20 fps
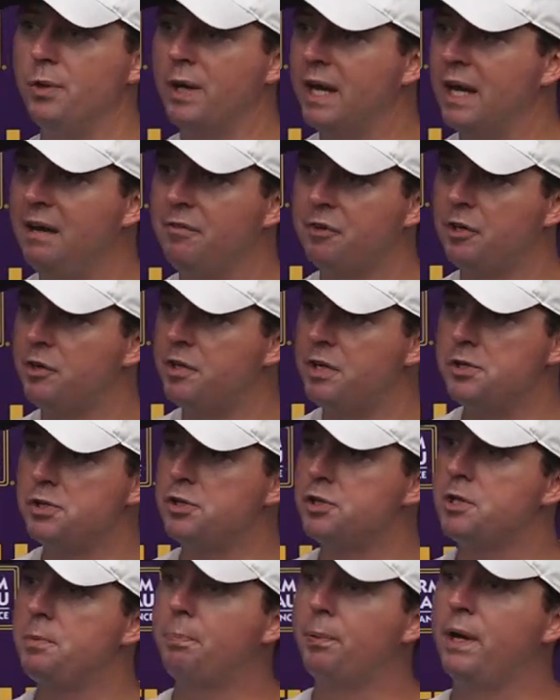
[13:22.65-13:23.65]
We got to have
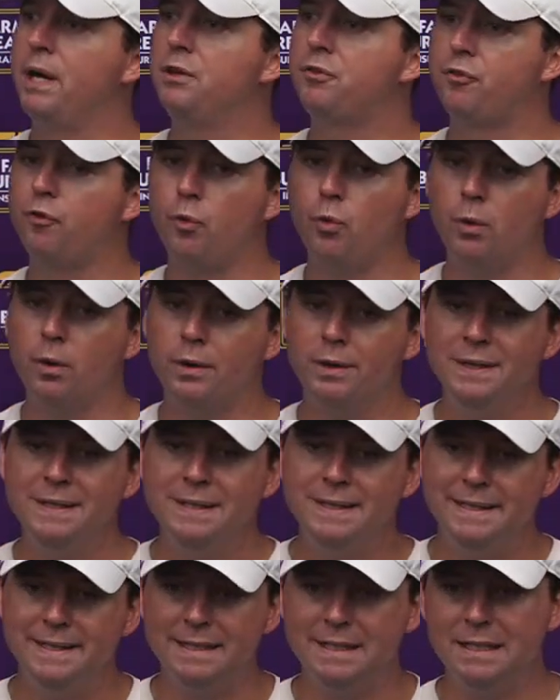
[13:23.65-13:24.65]
contingency plans for,
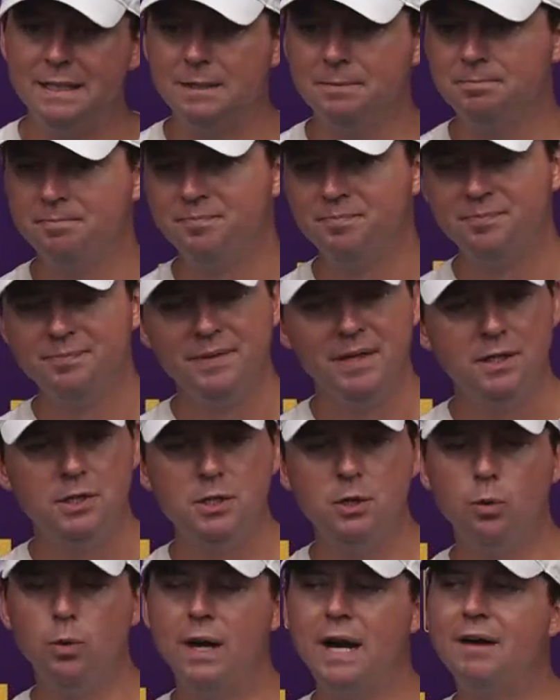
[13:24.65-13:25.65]
you
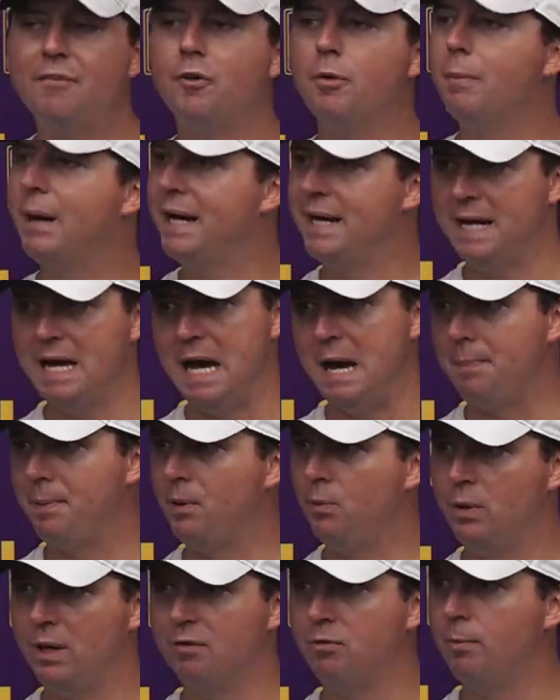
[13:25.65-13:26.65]
know, whatever might
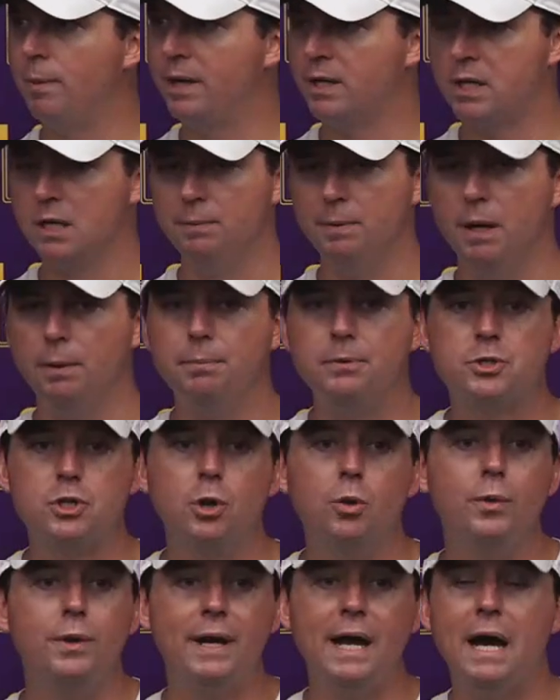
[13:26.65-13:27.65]
happen, whatever might come up.
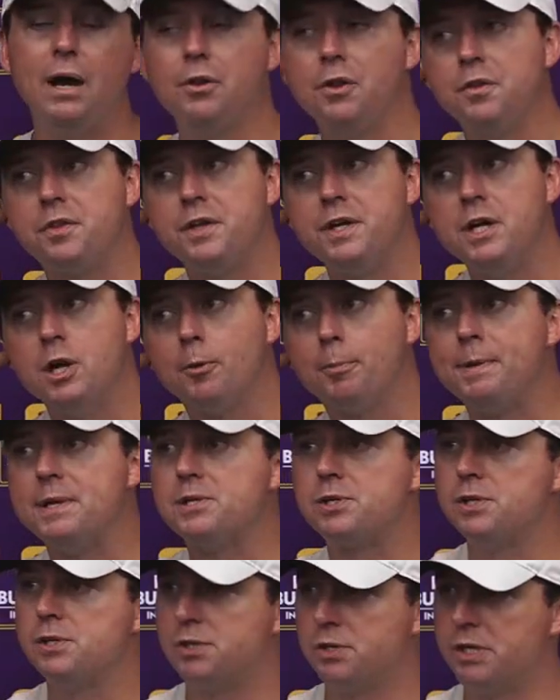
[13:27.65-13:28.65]
So now that the
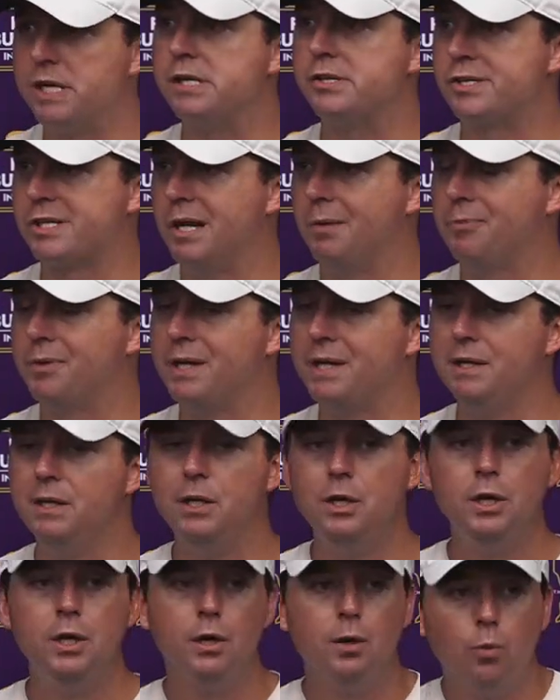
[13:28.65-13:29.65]
earpiece is something,
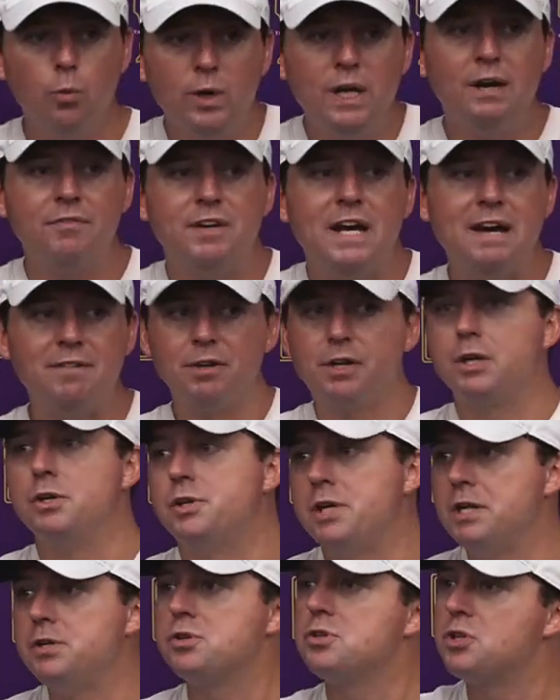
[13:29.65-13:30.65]
we have to have a
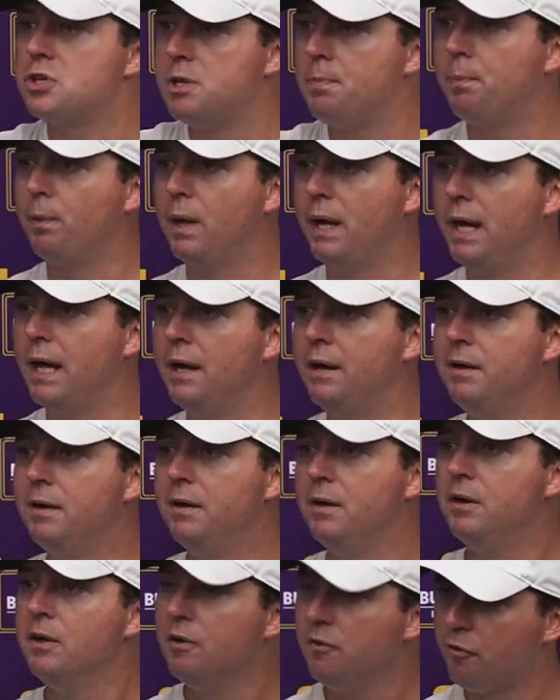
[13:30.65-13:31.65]
contingency plan
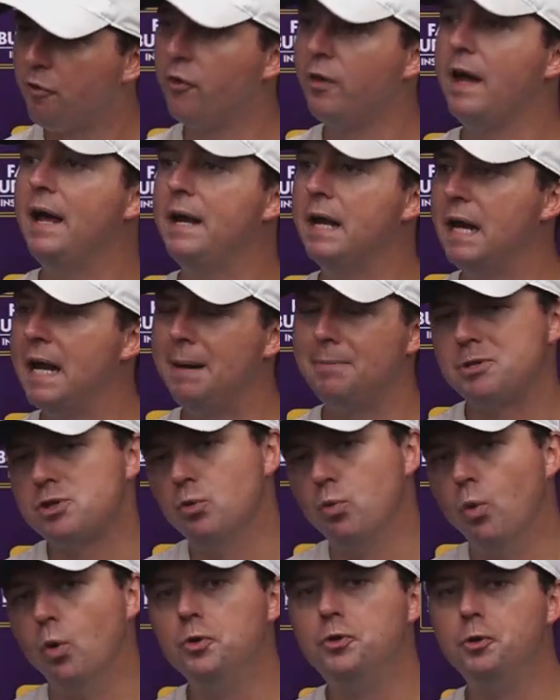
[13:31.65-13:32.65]
for that not happen.
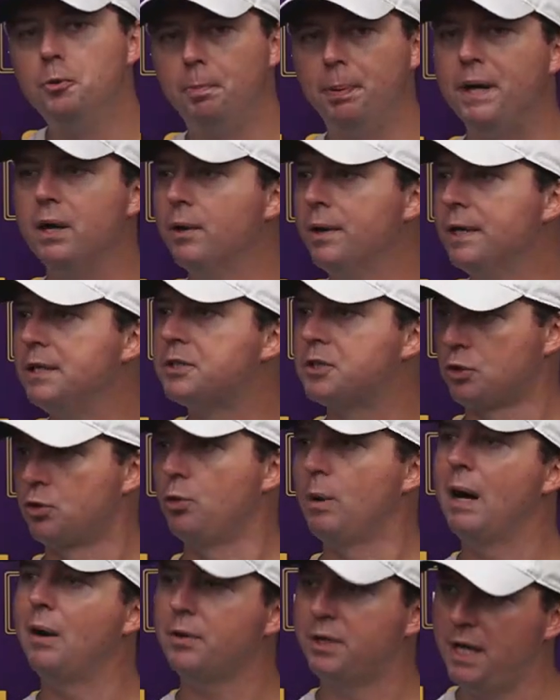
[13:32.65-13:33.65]
So we'll do periods
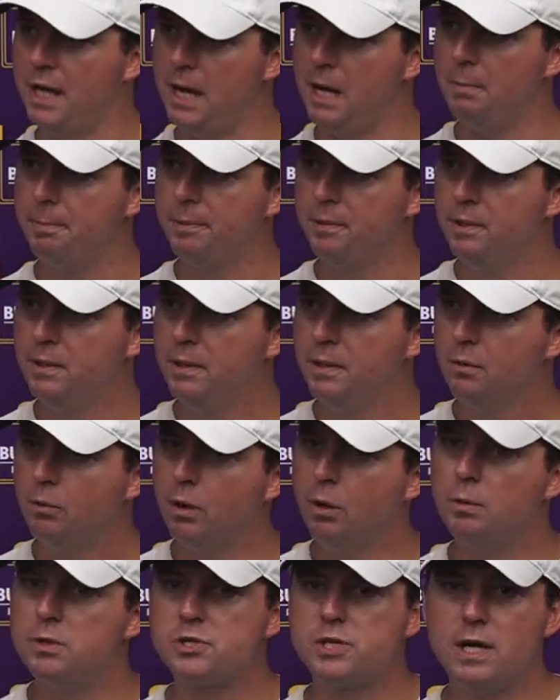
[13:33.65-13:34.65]
throughout camp
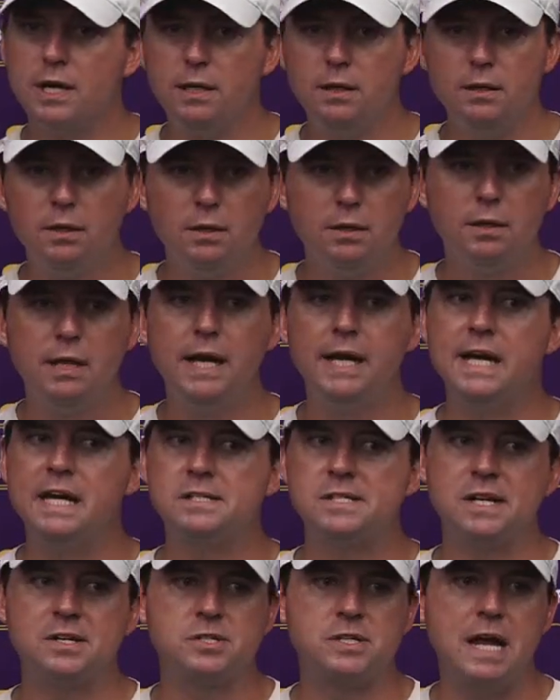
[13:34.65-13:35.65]
where we say, hey,
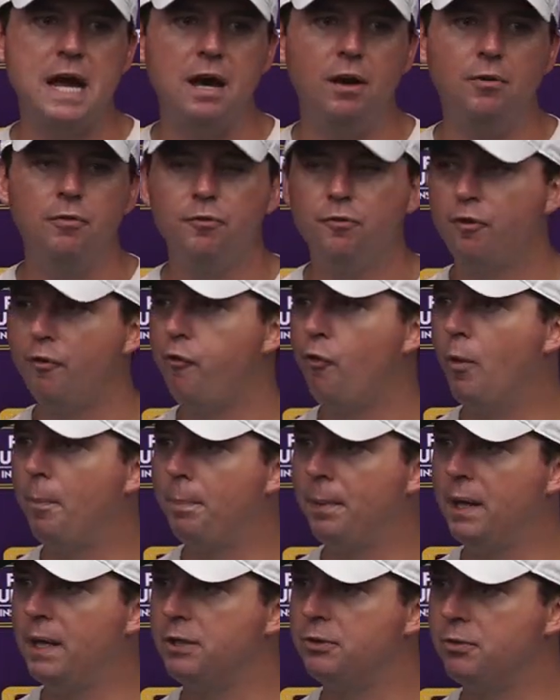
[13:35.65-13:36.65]
headsets down for 4
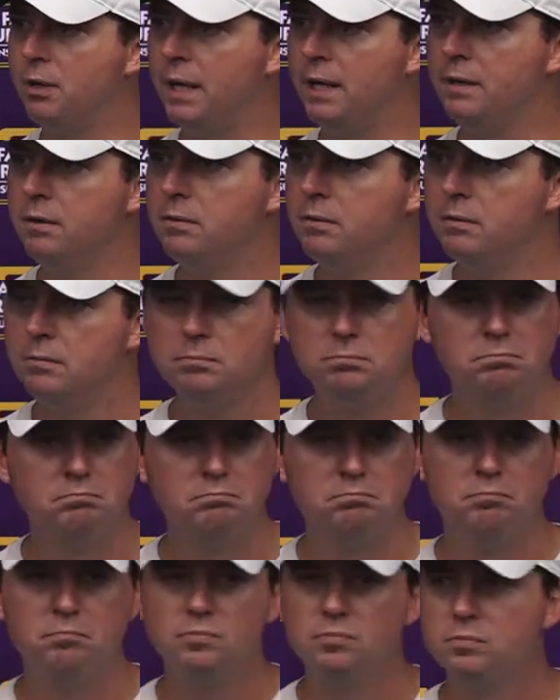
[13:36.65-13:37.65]
plays, right?
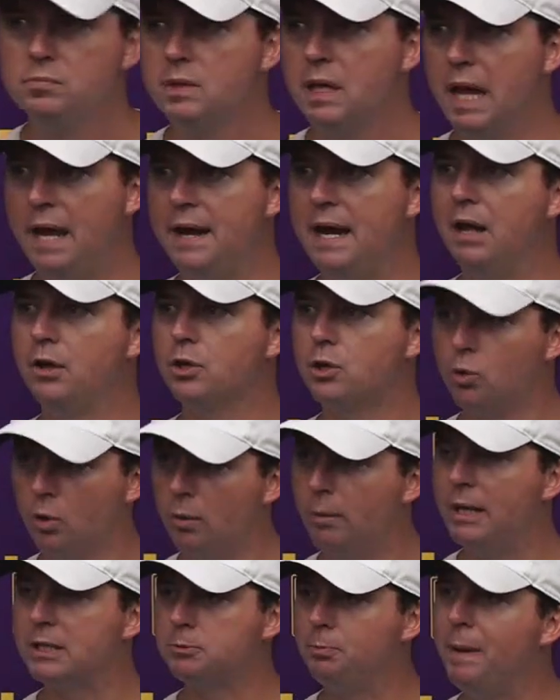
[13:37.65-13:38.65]
And now the
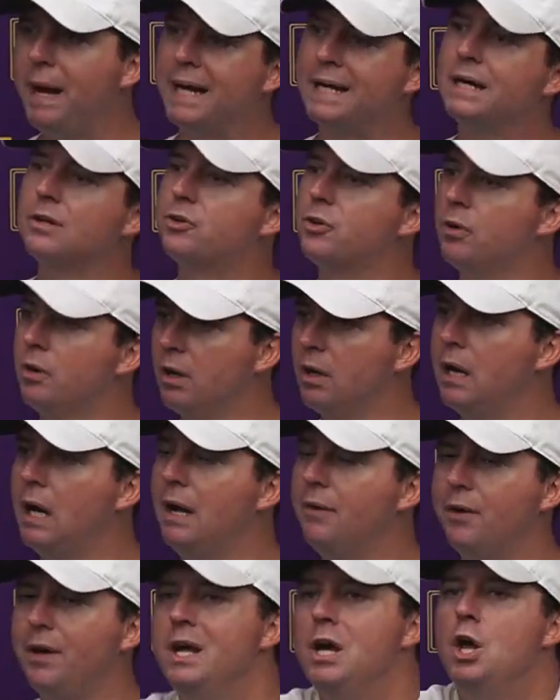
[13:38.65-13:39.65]
quarterback's back out there on an
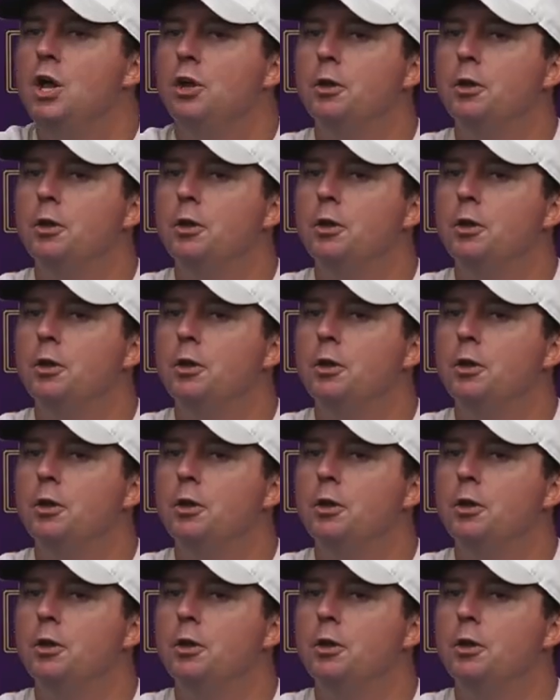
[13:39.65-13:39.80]
island.